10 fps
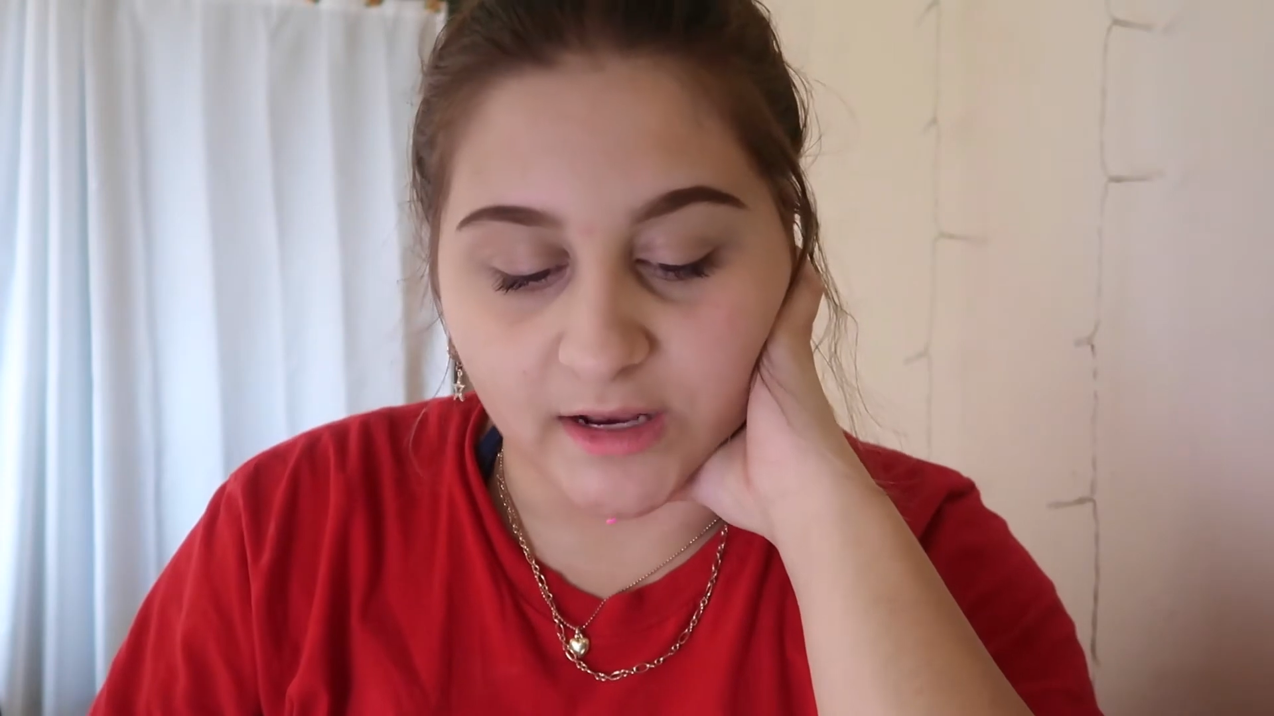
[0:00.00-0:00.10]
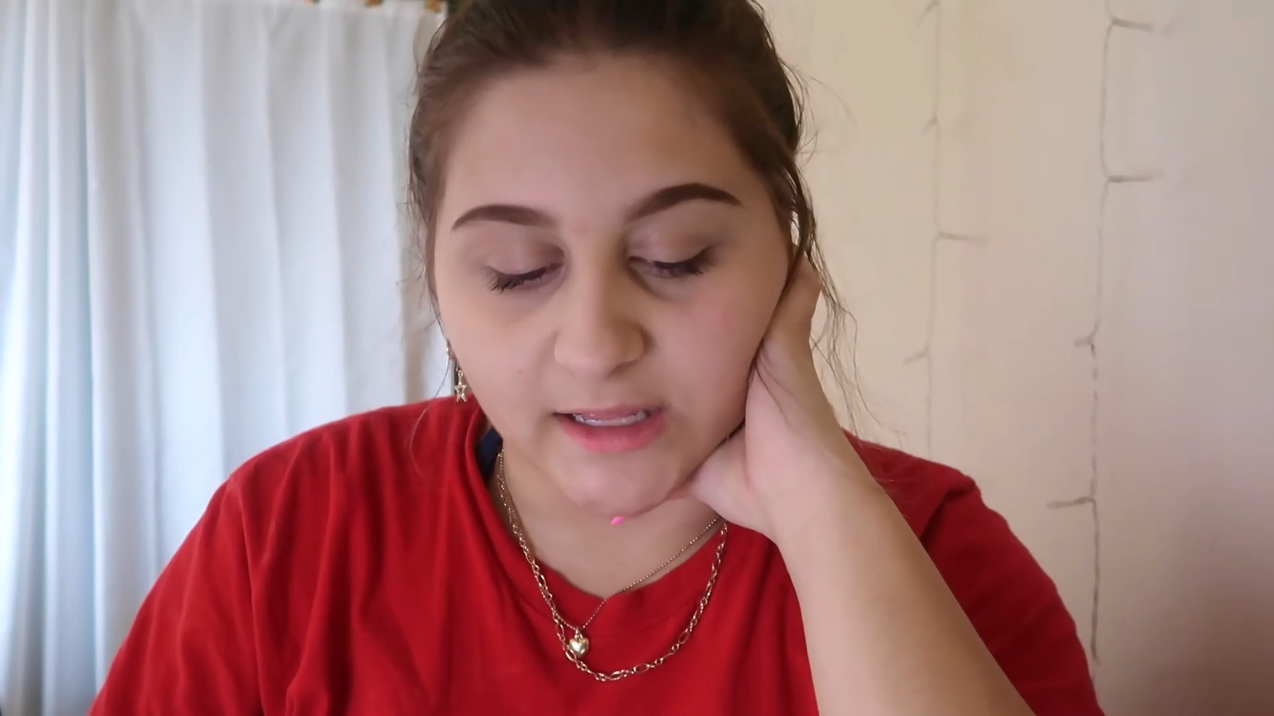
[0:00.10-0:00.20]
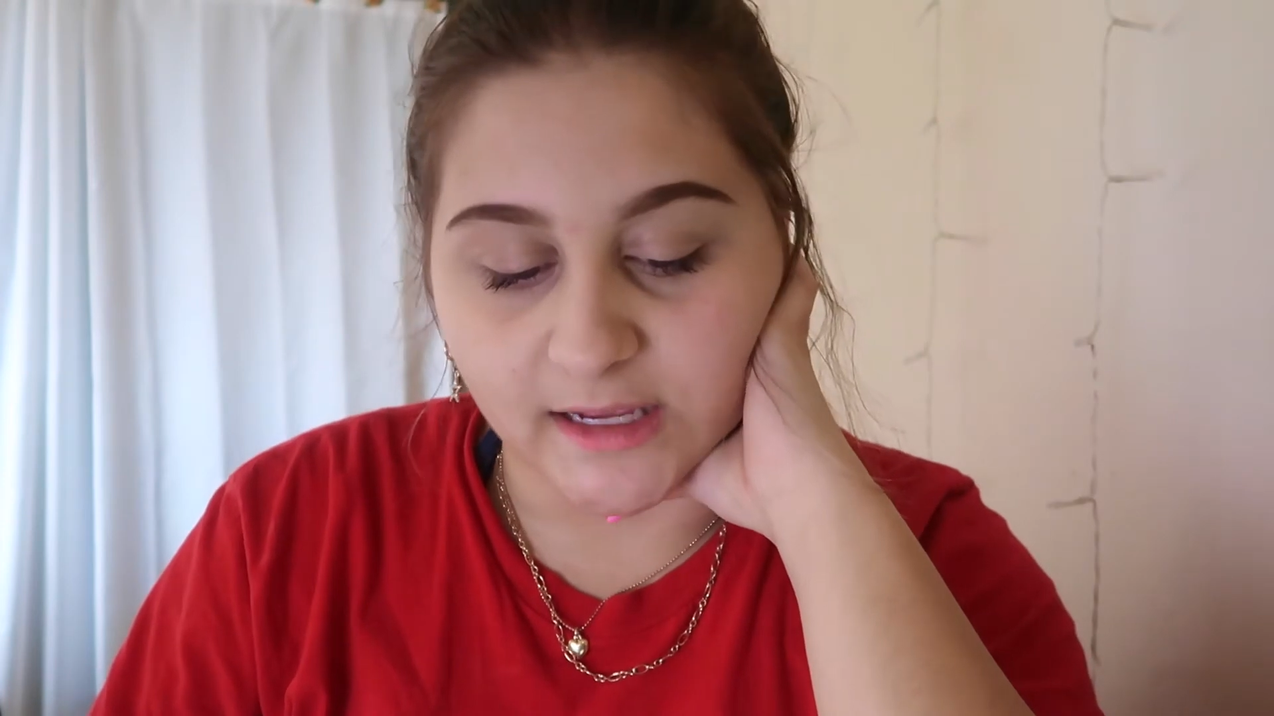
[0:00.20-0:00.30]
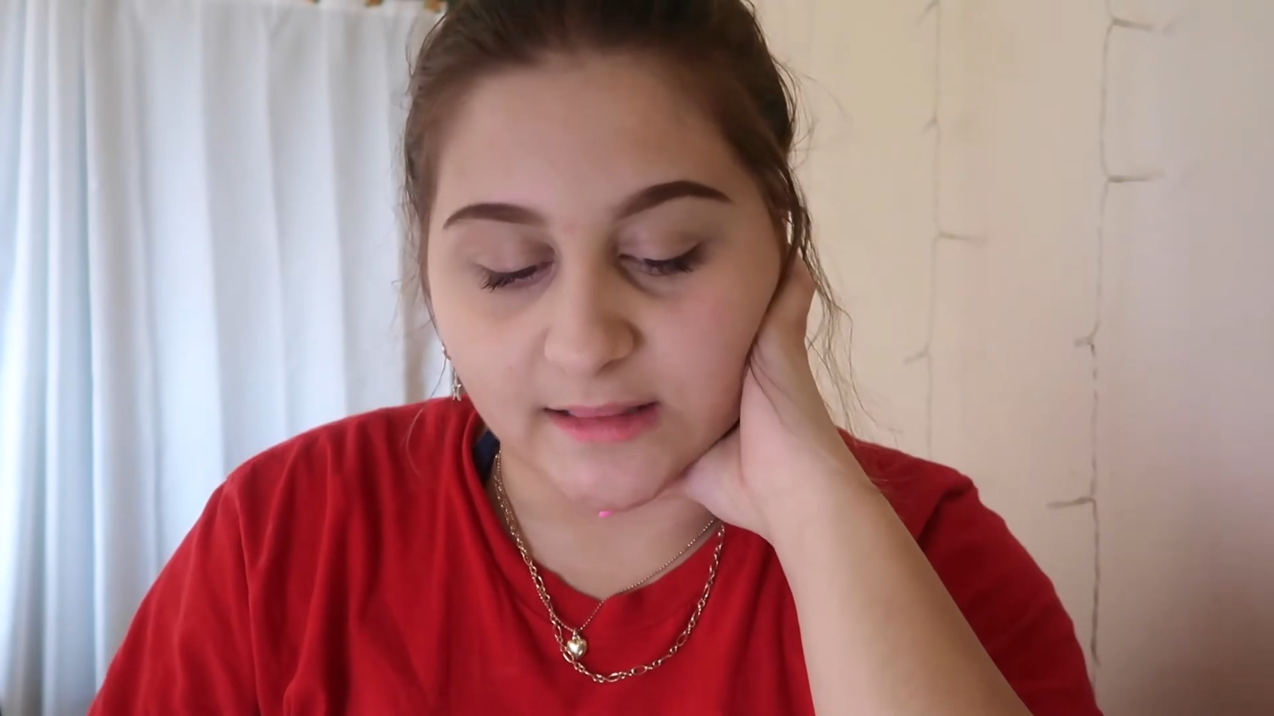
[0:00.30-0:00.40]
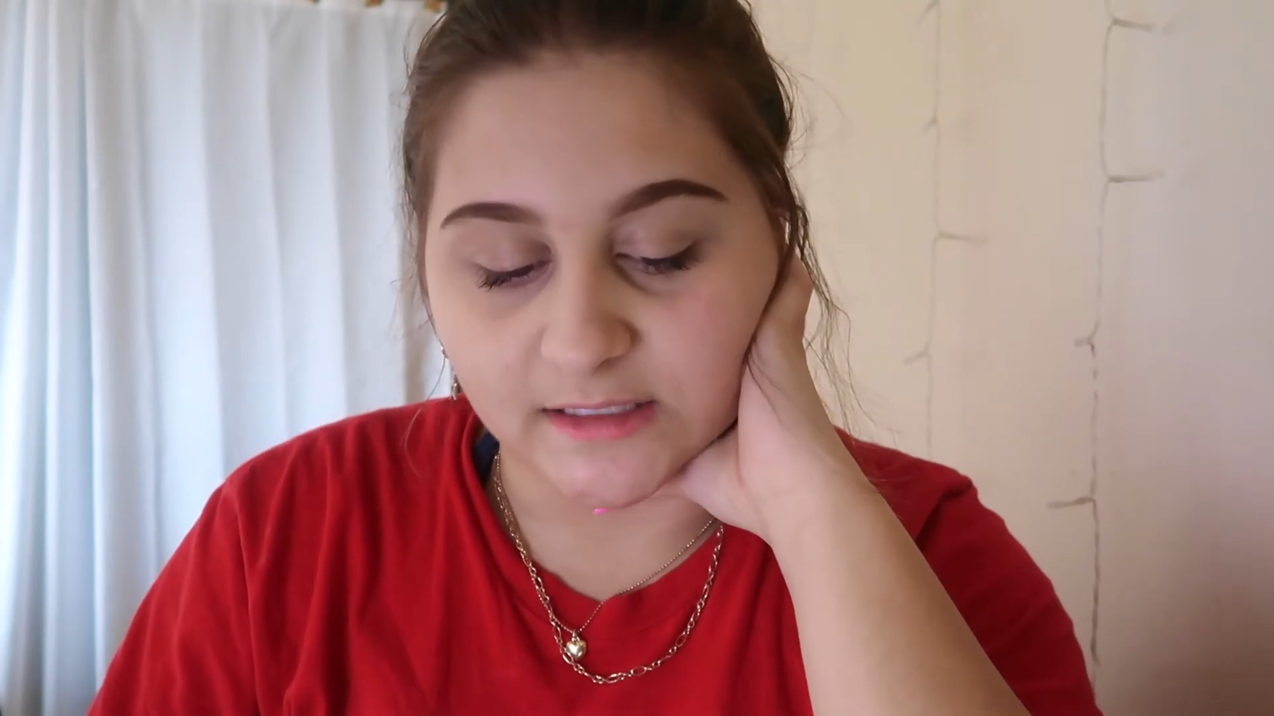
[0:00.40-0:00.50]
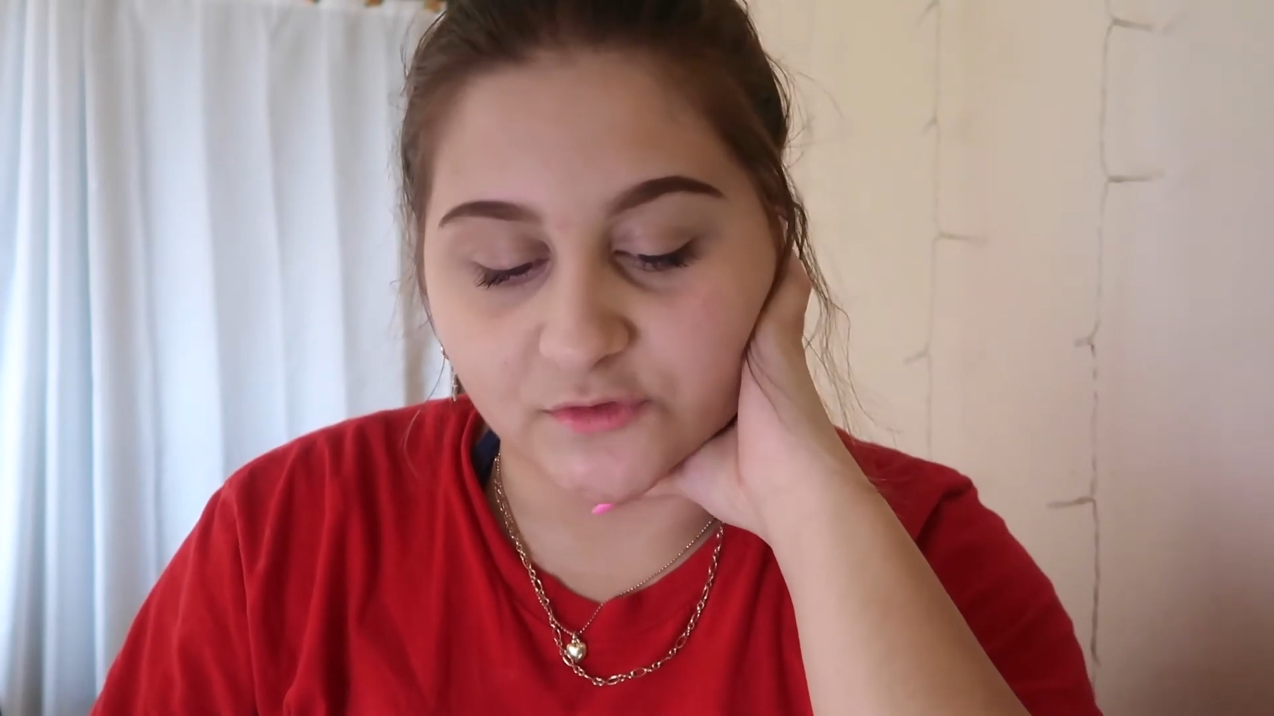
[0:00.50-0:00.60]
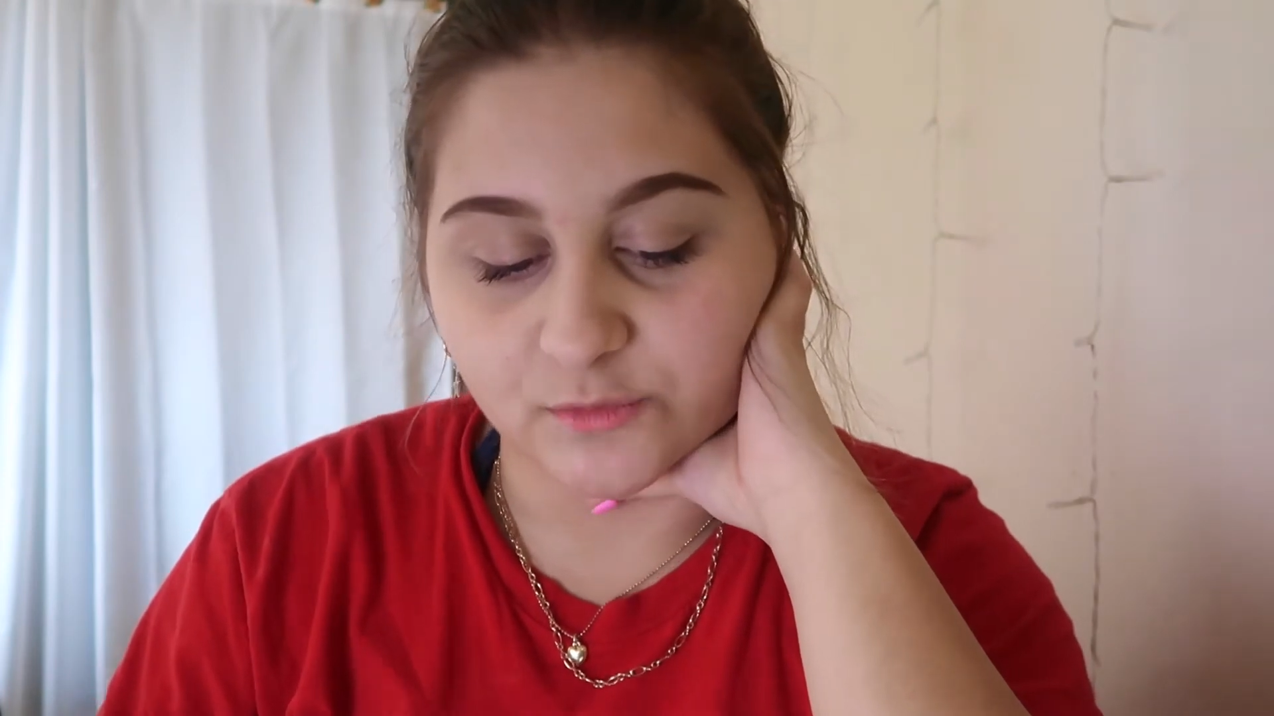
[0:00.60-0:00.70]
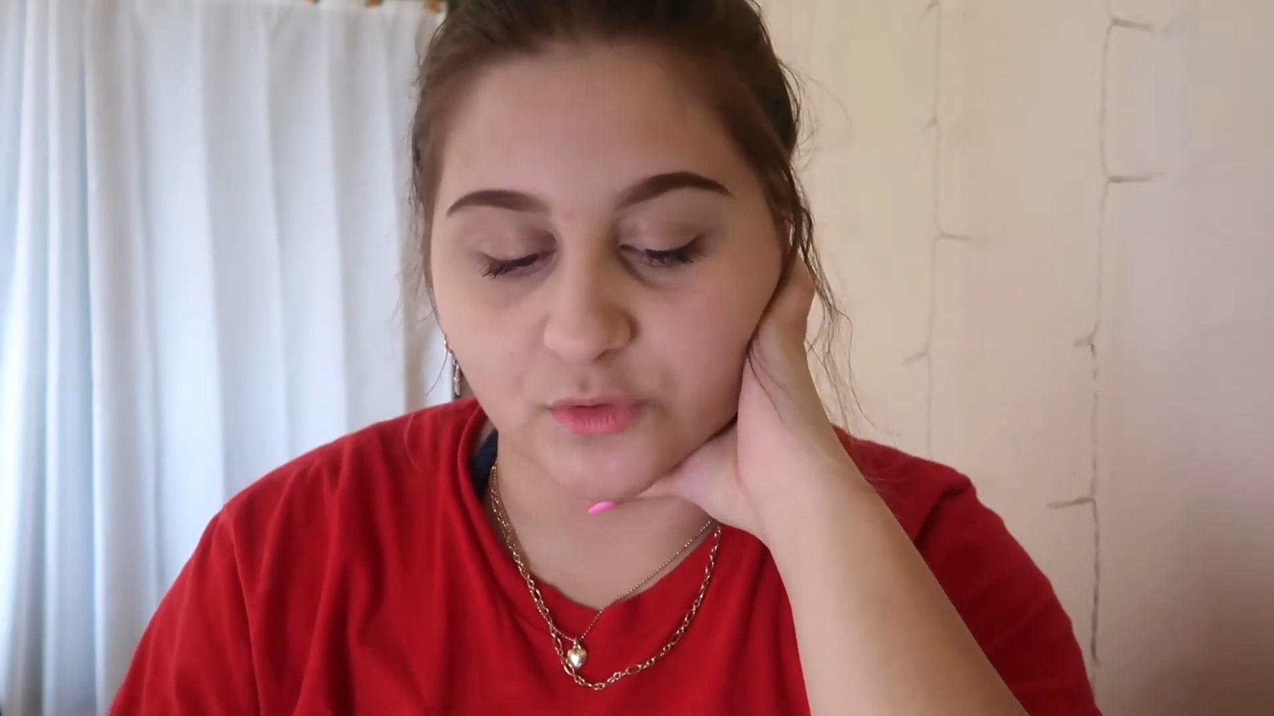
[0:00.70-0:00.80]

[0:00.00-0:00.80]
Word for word: Writing, and that's from